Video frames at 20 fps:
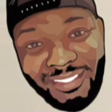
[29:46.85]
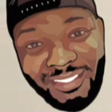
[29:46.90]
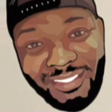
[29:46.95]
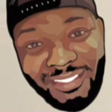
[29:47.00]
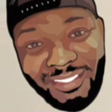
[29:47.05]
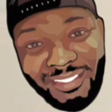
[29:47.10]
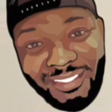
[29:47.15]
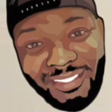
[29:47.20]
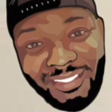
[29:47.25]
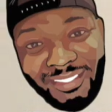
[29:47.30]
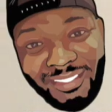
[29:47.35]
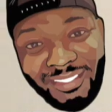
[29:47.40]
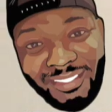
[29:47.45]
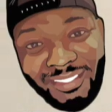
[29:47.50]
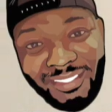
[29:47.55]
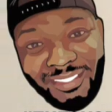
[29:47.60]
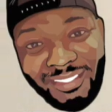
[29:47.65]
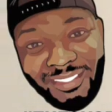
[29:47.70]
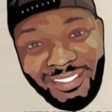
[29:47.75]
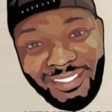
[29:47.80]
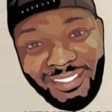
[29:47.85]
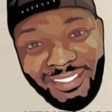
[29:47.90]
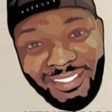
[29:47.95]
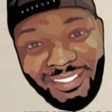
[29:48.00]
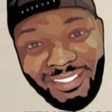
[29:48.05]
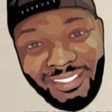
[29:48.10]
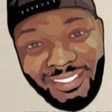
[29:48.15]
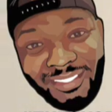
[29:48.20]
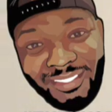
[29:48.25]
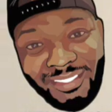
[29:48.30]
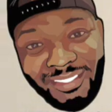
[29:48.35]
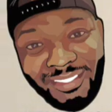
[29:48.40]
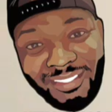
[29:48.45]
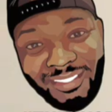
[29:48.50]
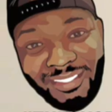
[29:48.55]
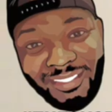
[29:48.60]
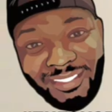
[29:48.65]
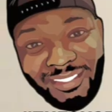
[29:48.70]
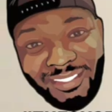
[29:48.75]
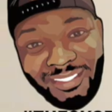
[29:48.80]

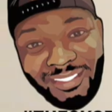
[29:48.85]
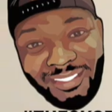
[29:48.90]
[no speech]